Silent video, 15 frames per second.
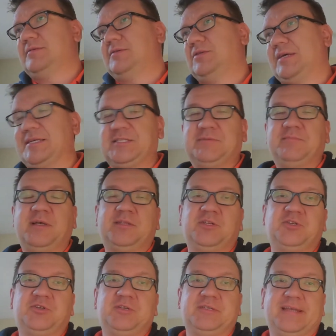test
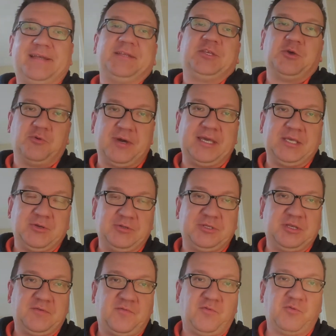managers and QA
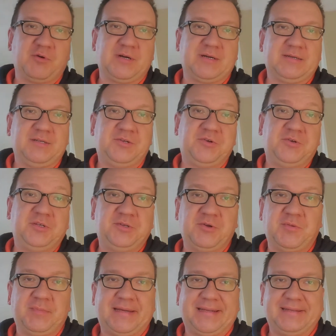using for
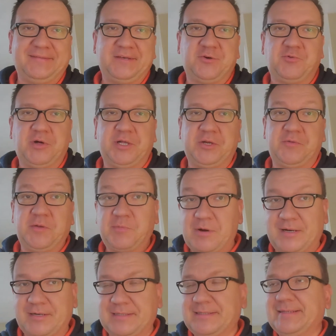determining the quality of the
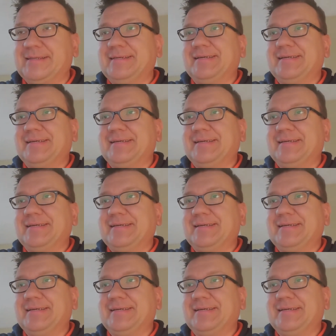product.